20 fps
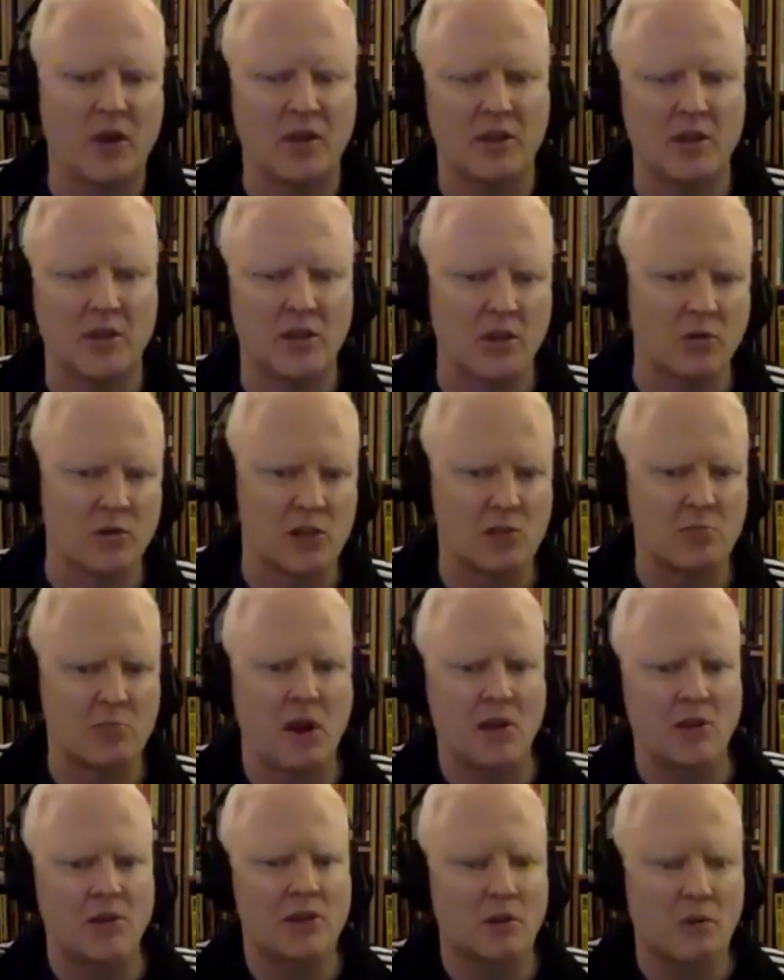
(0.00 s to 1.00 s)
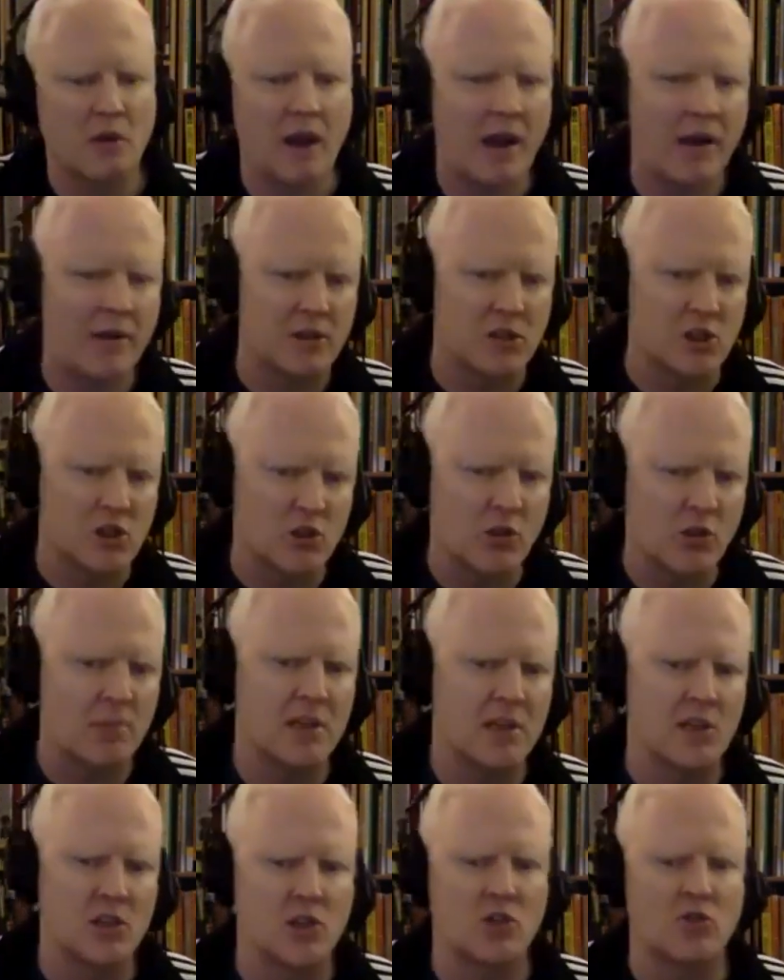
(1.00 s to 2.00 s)
you know, smuggle it around,
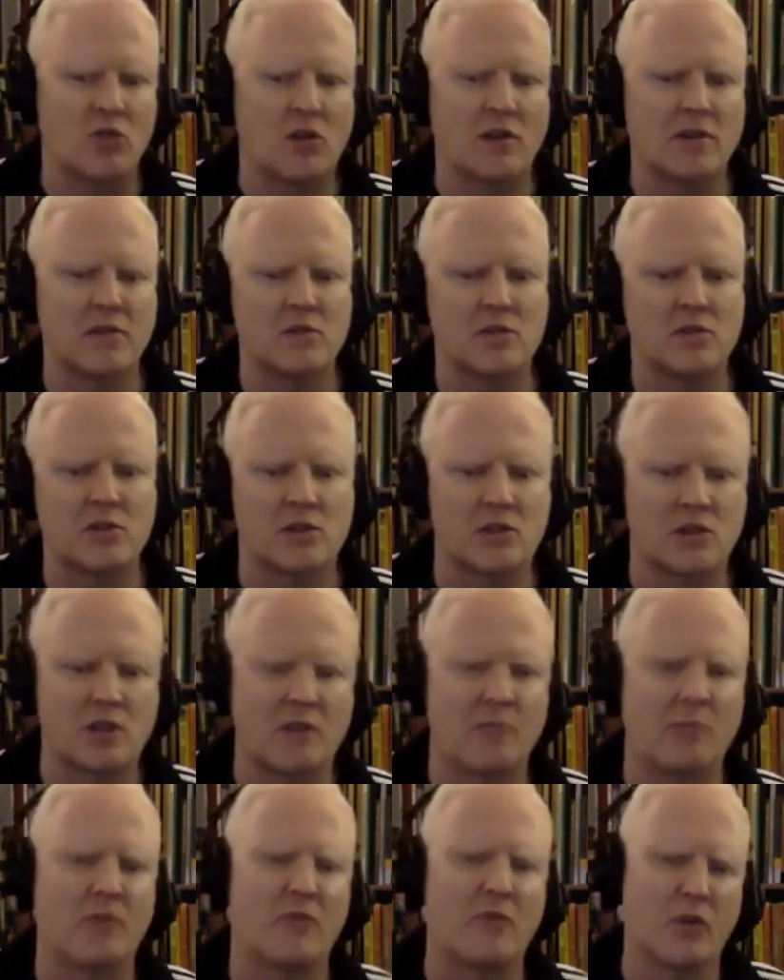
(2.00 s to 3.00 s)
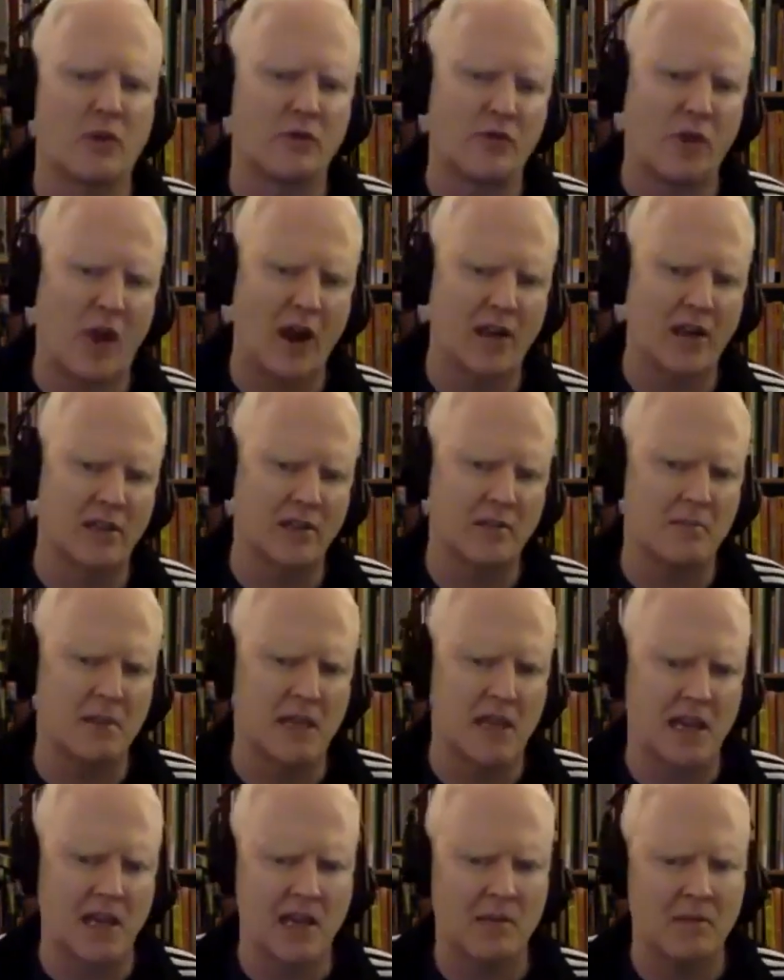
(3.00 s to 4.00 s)
distribute it to drug users and stuff before it finally
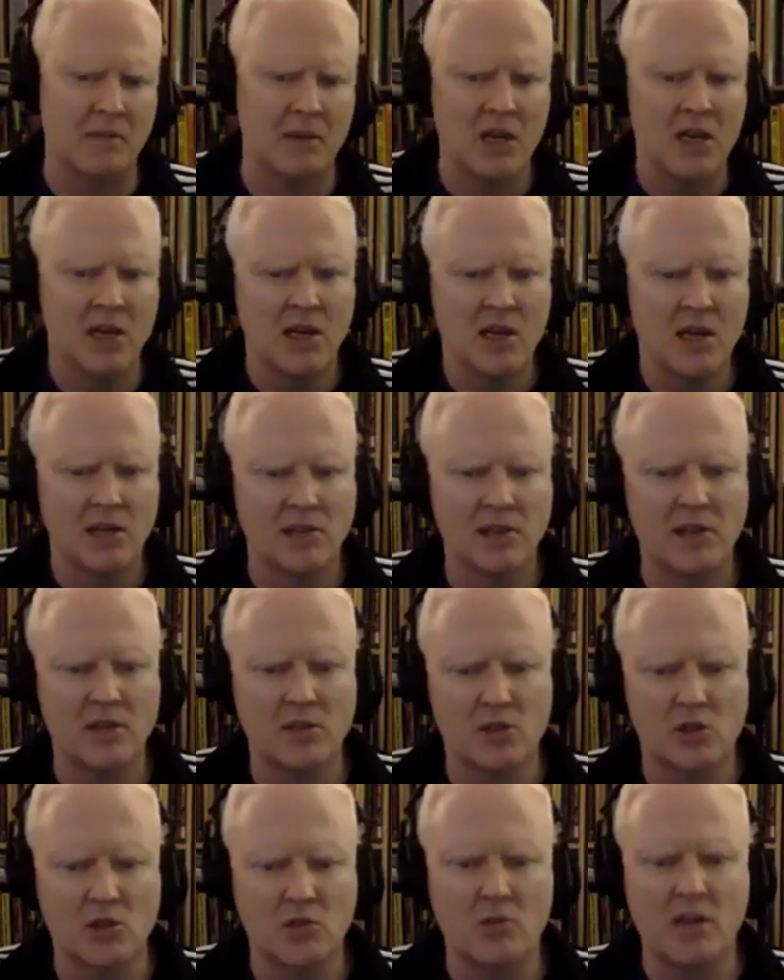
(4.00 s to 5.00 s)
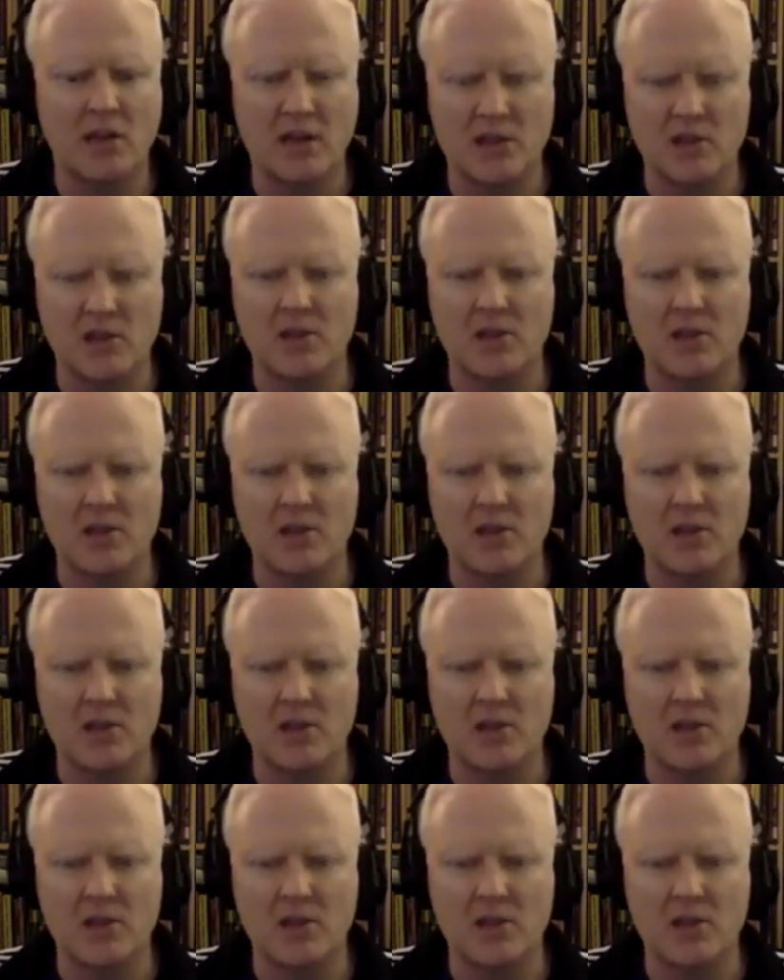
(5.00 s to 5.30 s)
became legal. So we